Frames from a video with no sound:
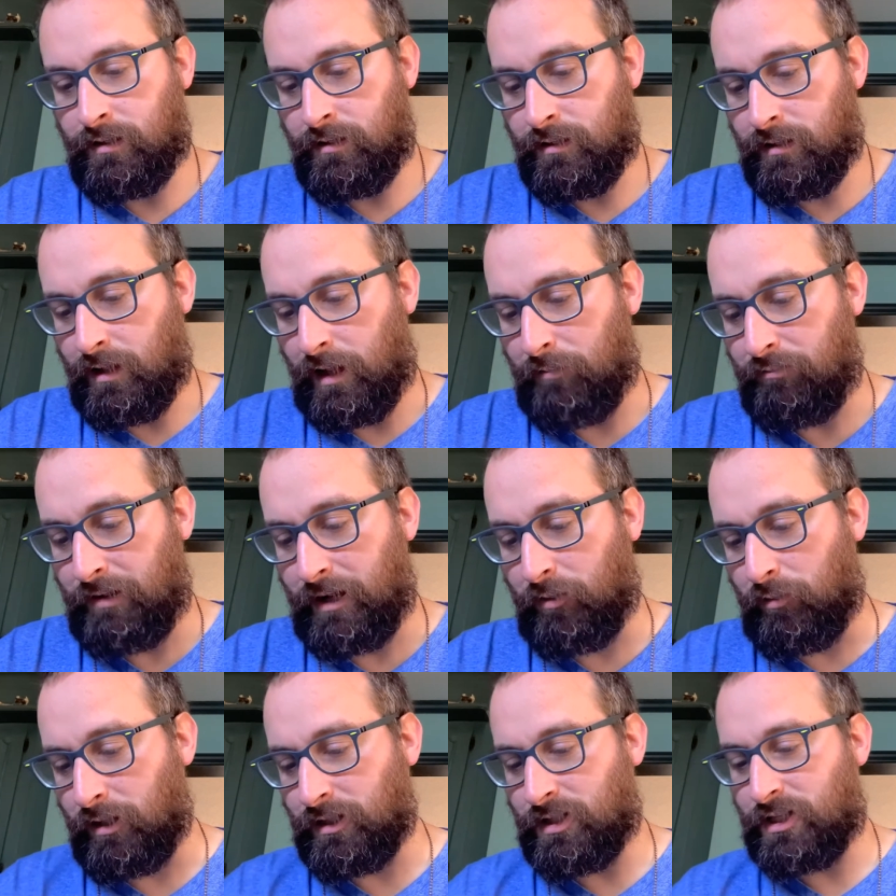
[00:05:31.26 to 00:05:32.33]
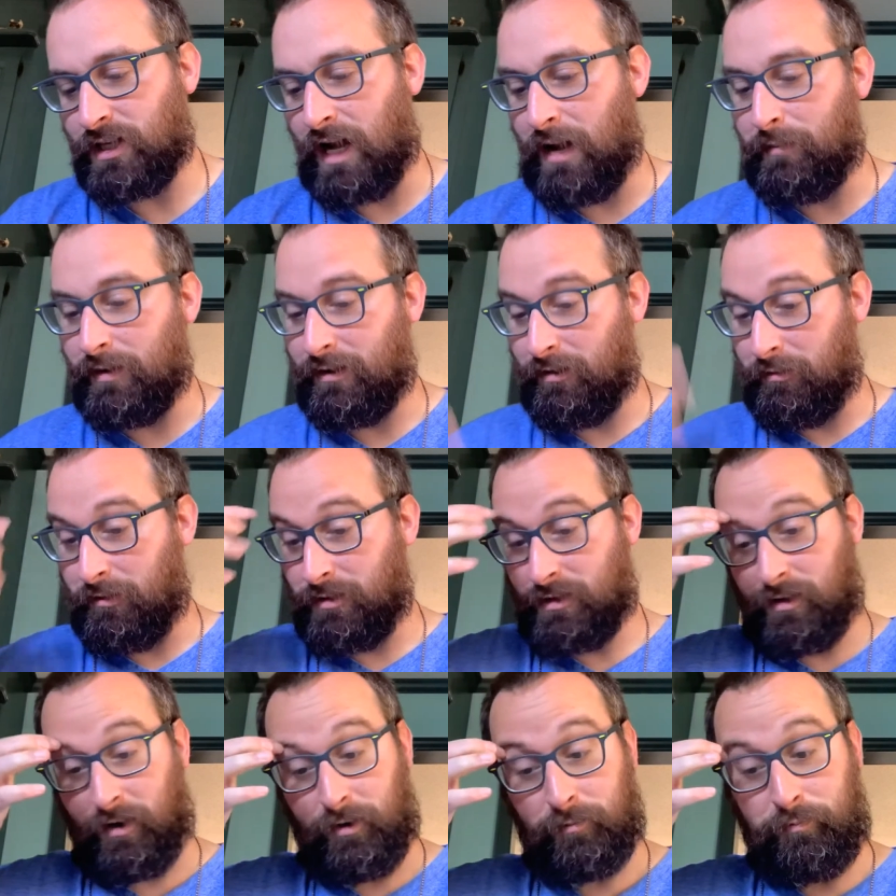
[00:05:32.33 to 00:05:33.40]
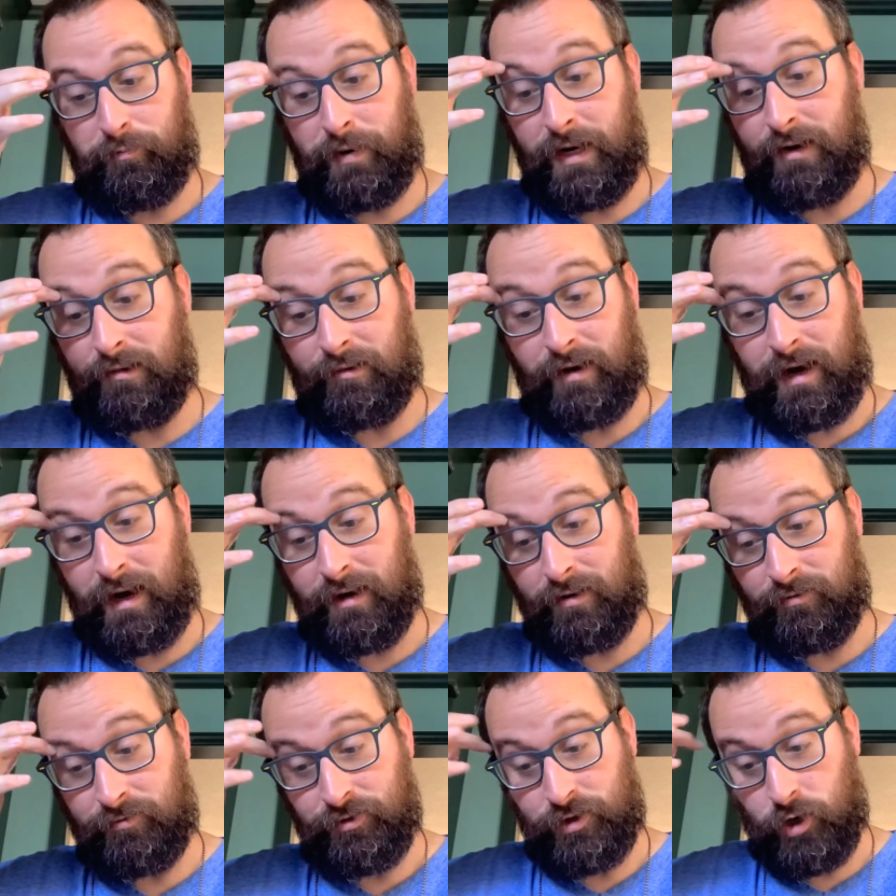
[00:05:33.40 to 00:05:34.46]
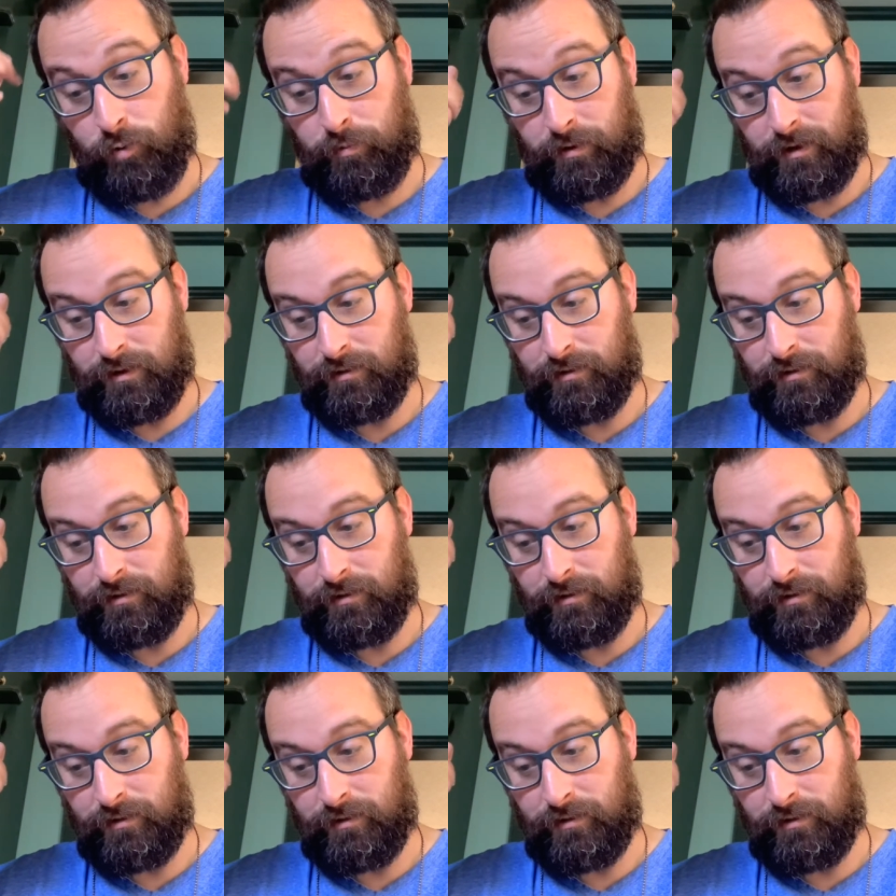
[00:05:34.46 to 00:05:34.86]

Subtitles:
And bring one Simon, who is called Peter, out of Joppa.